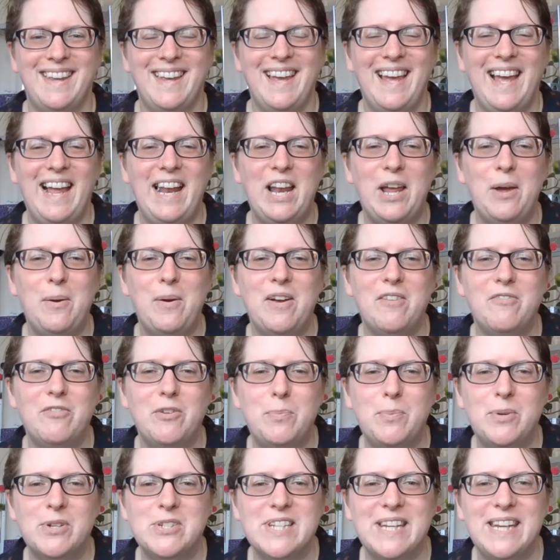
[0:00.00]
Hello
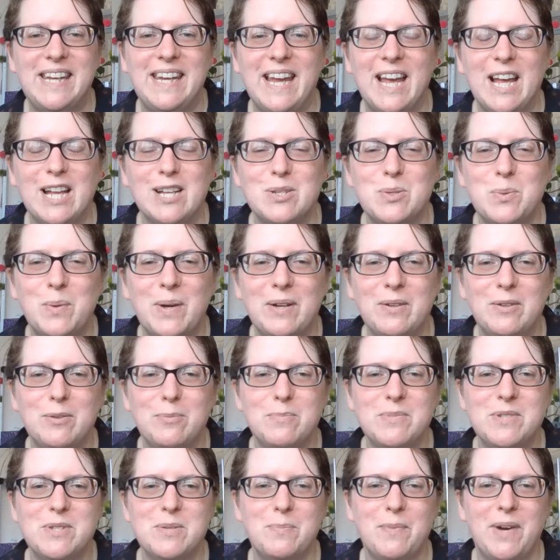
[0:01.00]
everybody and
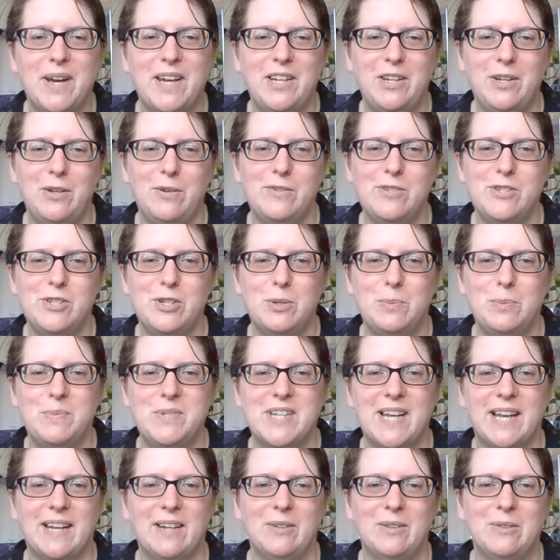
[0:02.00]
welcome to my YouTube
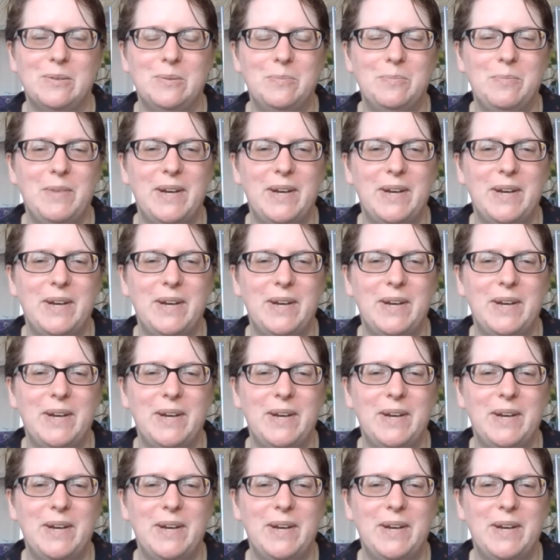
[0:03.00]
channel.